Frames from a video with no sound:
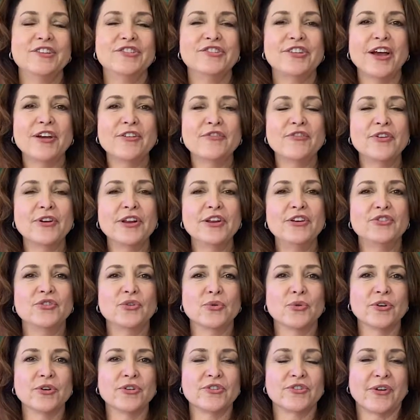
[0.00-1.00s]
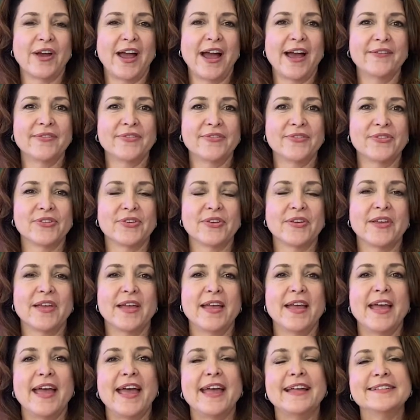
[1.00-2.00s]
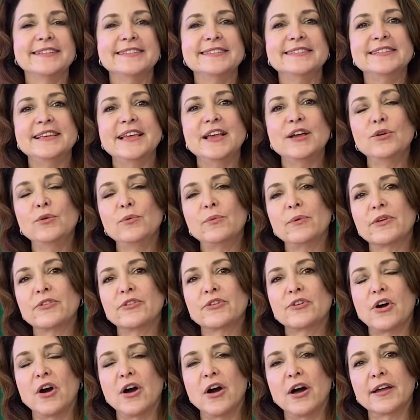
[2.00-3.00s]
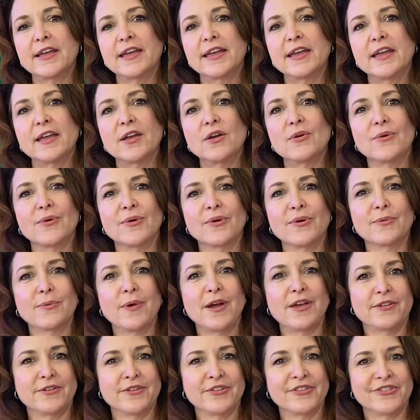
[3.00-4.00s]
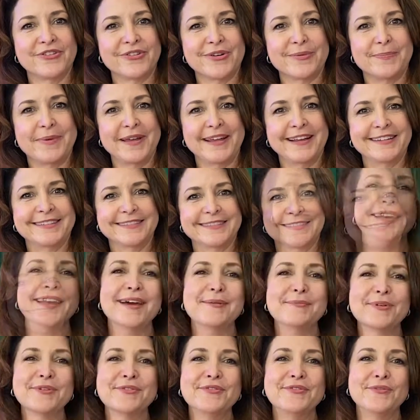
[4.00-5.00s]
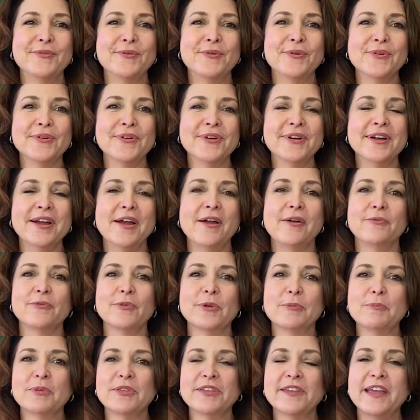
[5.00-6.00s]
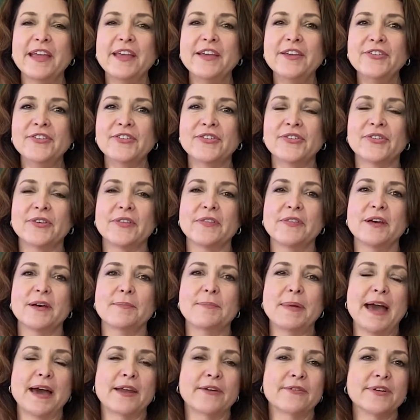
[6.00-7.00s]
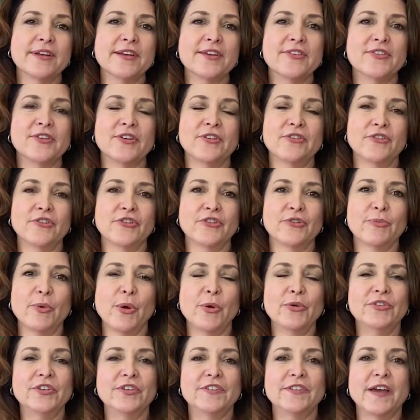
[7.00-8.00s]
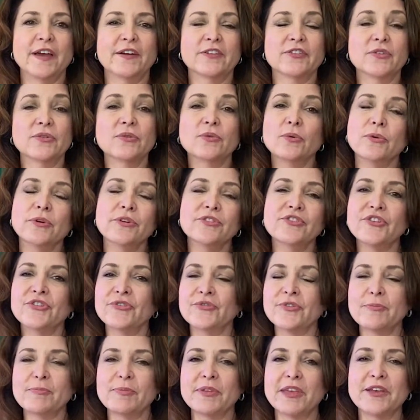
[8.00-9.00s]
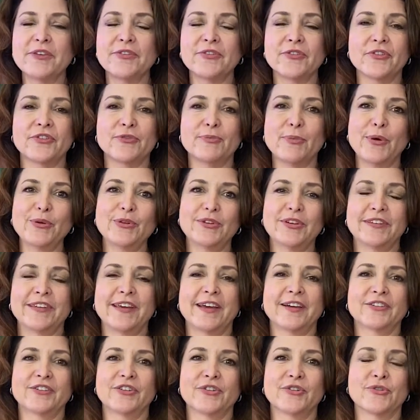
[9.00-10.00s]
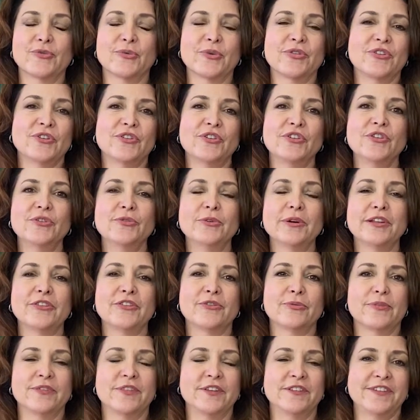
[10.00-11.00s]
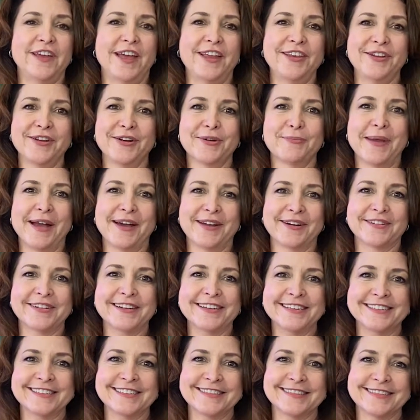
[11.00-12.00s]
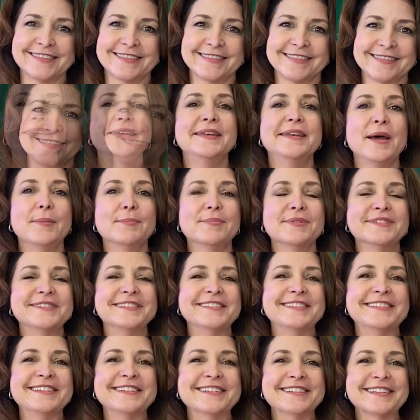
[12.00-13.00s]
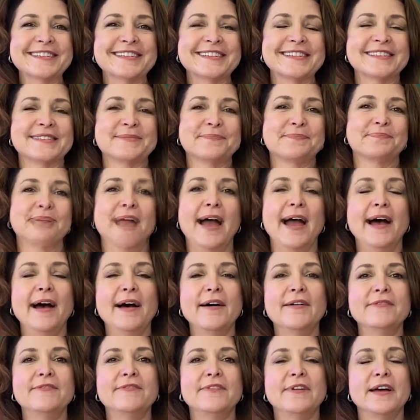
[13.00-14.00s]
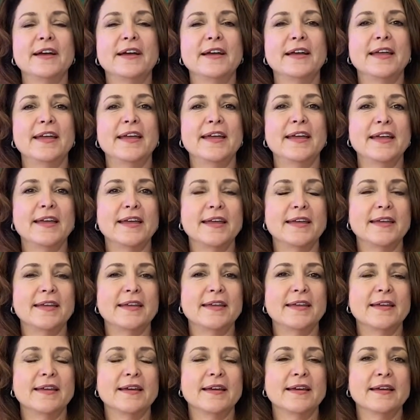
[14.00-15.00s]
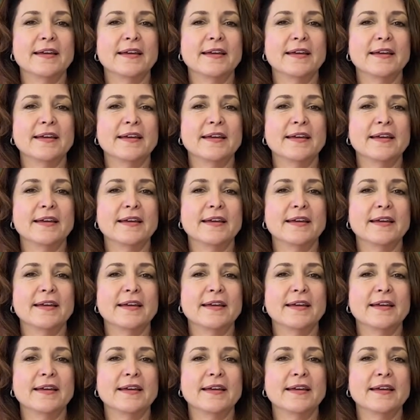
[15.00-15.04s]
check for any door drafts and seal with caulking or weather stripping. Number four, replace the batteries in your smoke detector, or just replace the smoke detectors with the new ones with the 10-year batteries. Number six, have a